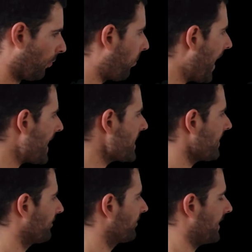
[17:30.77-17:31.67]
way
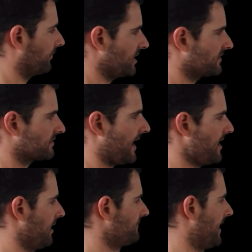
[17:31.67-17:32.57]
that these
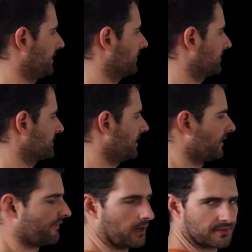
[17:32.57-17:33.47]
AI values and CI
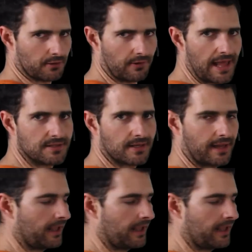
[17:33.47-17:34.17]
values are related